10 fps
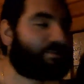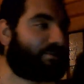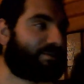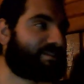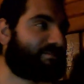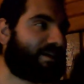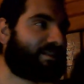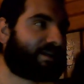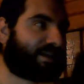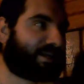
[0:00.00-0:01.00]
Loras and
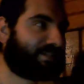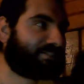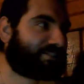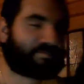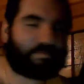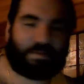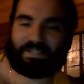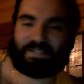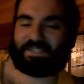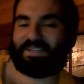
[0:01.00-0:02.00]
Renly in each other's
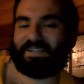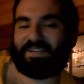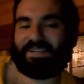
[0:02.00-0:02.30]
butts.